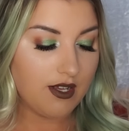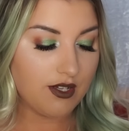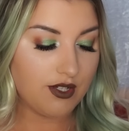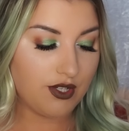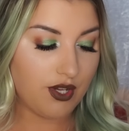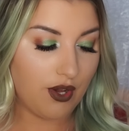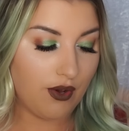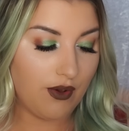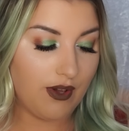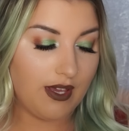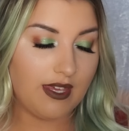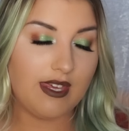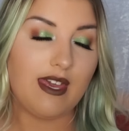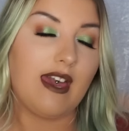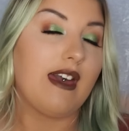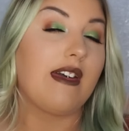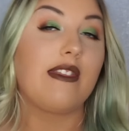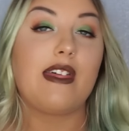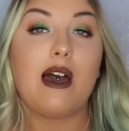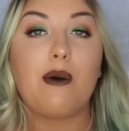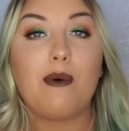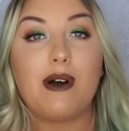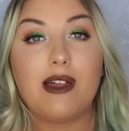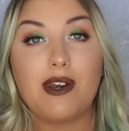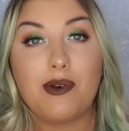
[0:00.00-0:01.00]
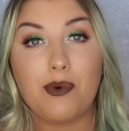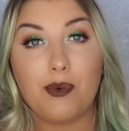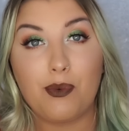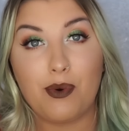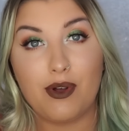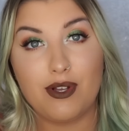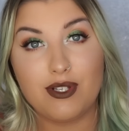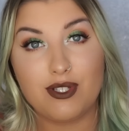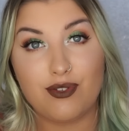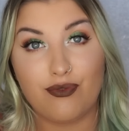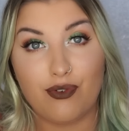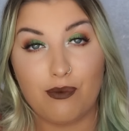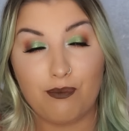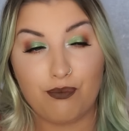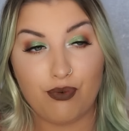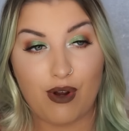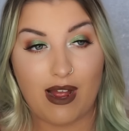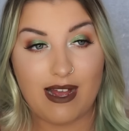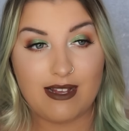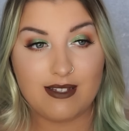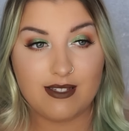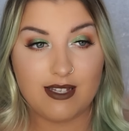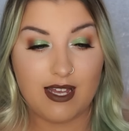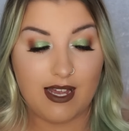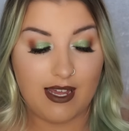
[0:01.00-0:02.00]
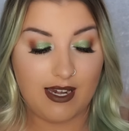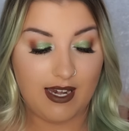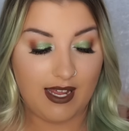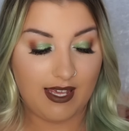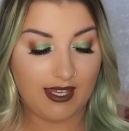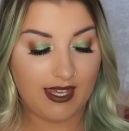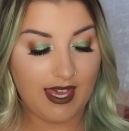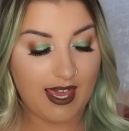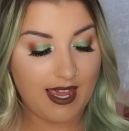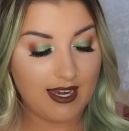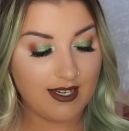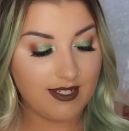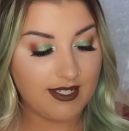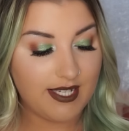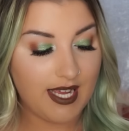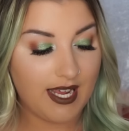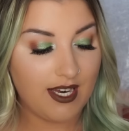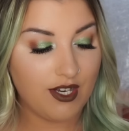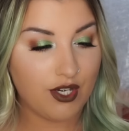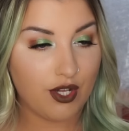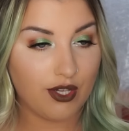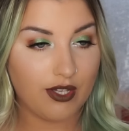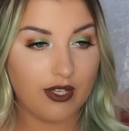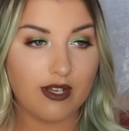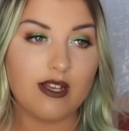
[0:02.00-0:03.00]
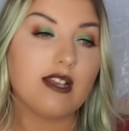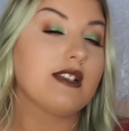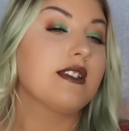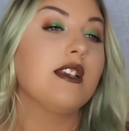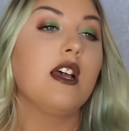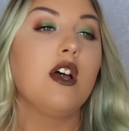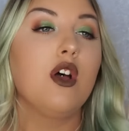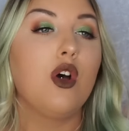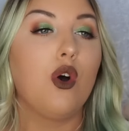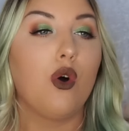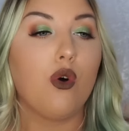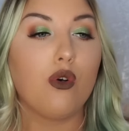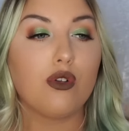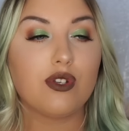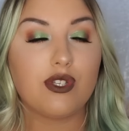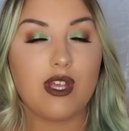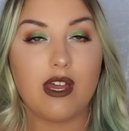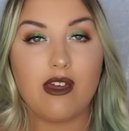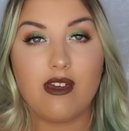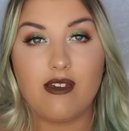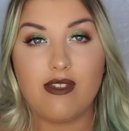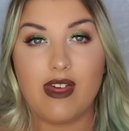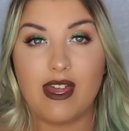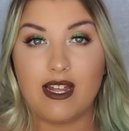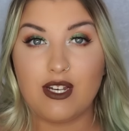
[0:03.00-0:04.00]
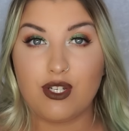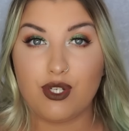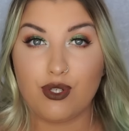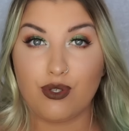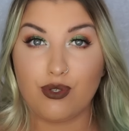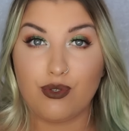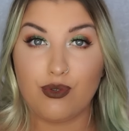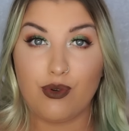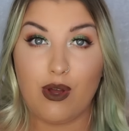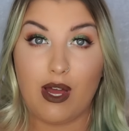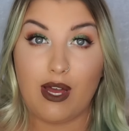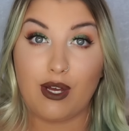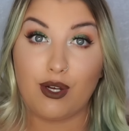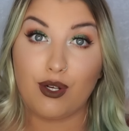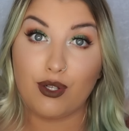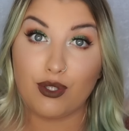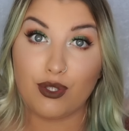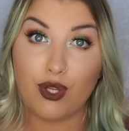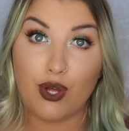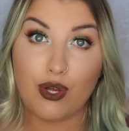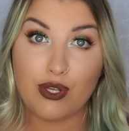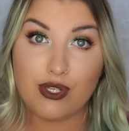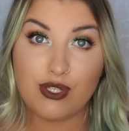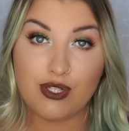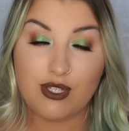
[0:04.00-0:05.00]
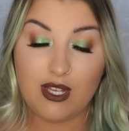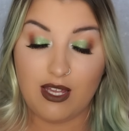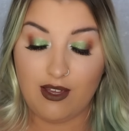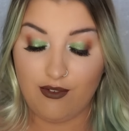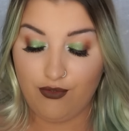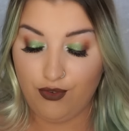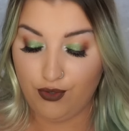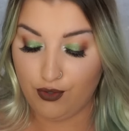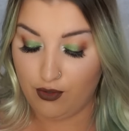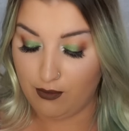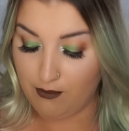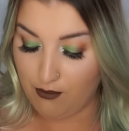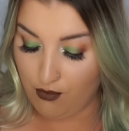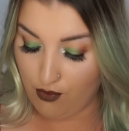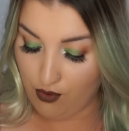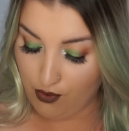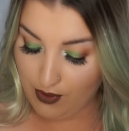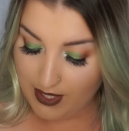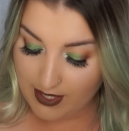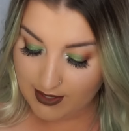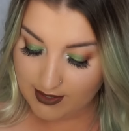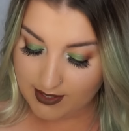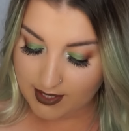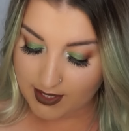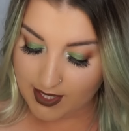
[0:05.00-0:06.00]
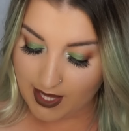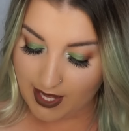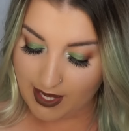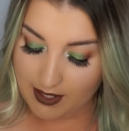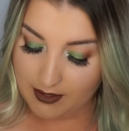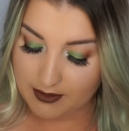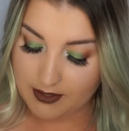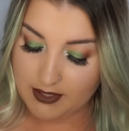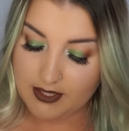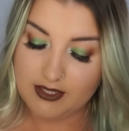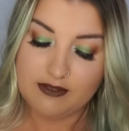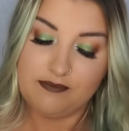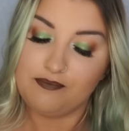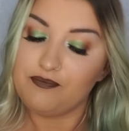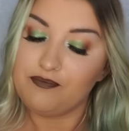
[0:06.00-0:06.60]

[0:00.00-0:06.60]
So yeah, that one was from Priceline. Again, $10. Also, they do a gloss if you're more into that.